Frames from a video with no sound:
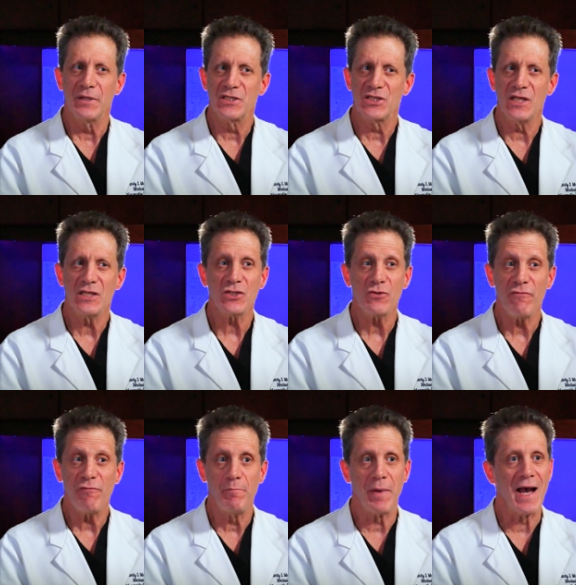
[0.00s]
But since you
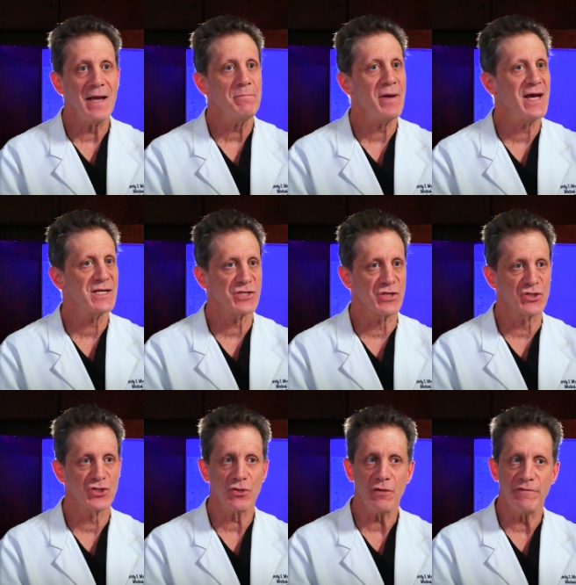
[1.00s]
have bypassed the
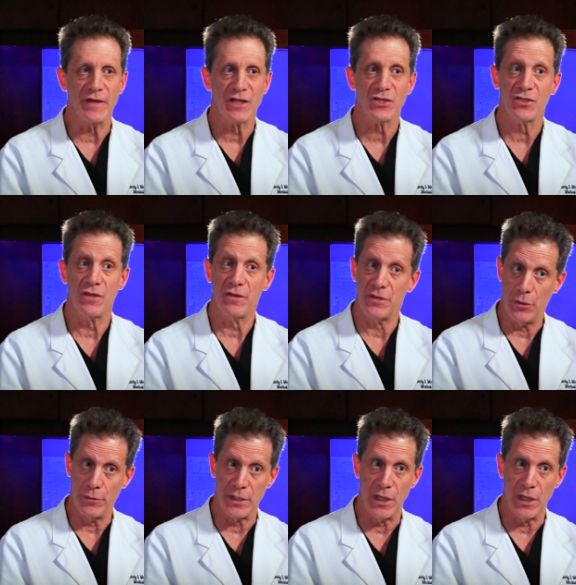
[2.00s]
cervix, the theory